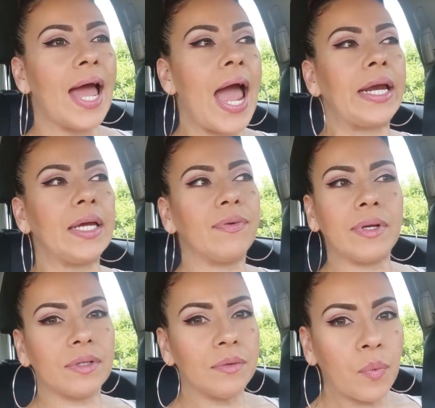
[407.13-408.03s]
And
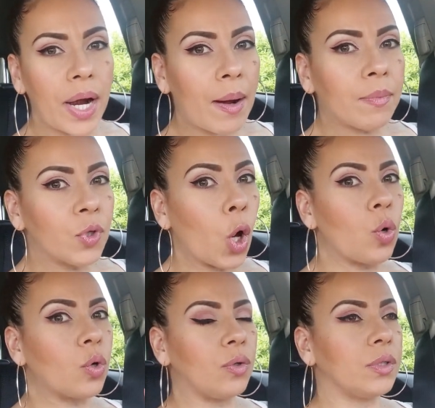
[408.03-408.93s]
even when I'm
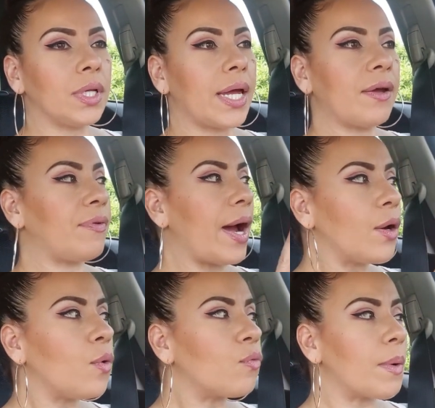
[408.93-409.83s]
local, like if I
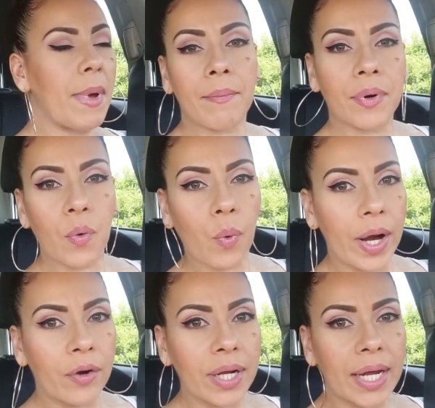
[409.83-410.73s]
don't remember
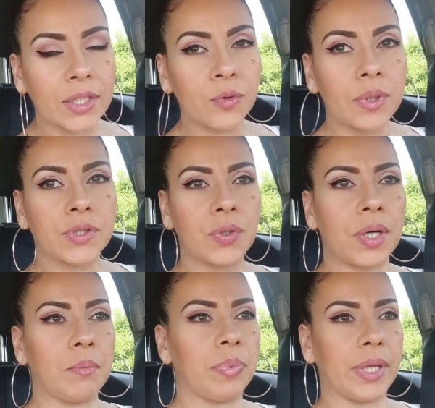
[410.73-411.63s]
where to get to a
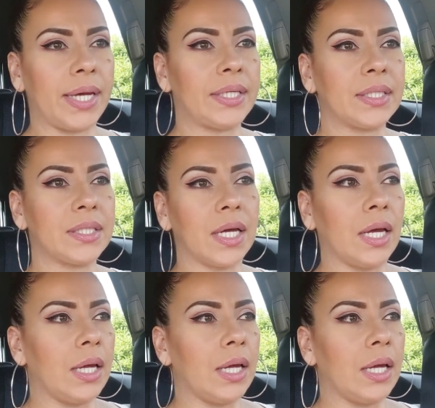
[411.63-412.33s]
certain place,